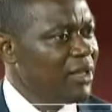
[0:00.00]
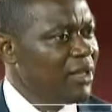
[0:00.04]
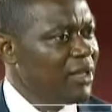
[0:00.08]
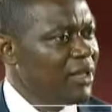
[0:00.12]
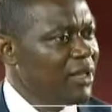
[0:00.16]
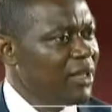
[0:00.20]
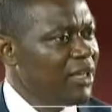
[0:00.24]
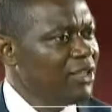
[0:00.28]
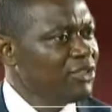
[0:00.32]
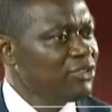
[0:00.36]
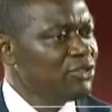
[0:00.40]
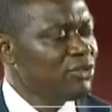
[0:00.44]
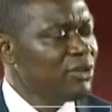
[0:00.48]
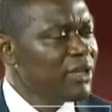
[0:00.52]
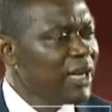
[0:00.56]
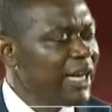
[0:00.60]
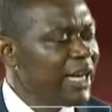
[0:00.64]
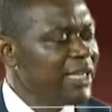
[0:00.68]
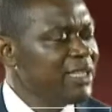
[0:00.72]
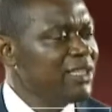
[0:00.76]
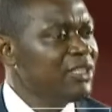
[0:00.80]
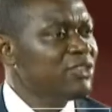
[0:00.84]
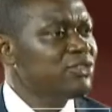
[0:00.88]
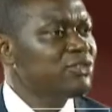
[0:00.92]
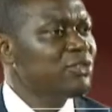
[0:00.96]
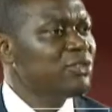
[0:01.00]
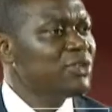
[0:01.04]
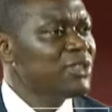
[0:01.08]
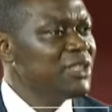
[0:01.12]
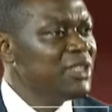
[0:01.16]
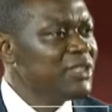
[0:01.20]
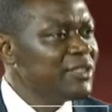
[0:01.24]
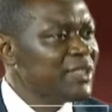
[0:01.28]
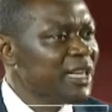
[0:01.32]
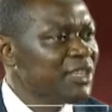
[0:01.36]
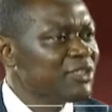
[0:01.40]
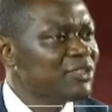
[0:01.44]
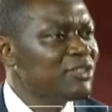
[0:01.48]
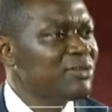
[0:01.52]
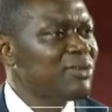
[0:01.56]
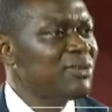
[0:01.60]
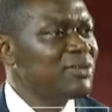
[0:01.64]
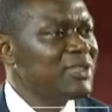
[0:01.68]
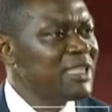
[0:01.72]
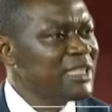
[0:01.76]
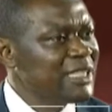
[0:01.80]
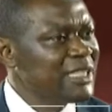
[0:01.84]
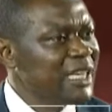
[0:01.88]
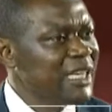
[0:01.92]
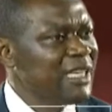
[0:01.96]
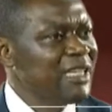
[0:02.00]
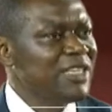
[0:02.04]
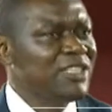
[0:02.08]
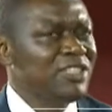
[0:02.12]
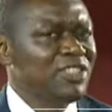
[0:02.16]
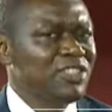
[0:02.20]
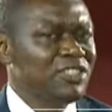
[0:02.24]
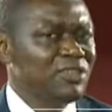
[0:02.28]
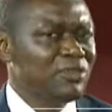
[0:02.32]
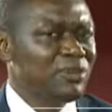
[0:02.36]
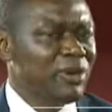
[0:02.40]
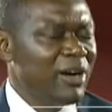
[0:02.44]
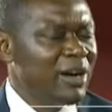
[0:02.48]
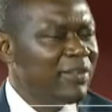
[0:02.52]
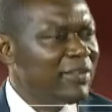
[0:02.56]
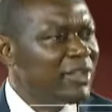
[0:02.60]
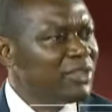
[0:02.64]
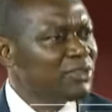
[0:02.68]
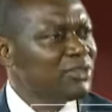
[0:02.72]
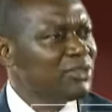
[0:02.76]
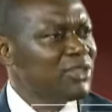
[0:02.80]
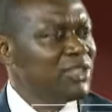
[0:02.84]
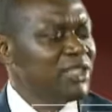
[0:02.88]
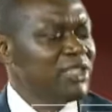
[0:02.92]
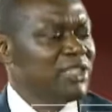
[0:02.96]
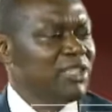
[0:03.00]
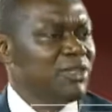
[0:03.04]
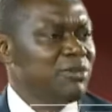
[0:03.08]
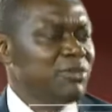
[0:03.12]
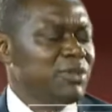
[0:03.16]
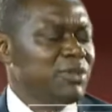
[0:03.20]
It's not ideal. So these are some of the challenges you have associated with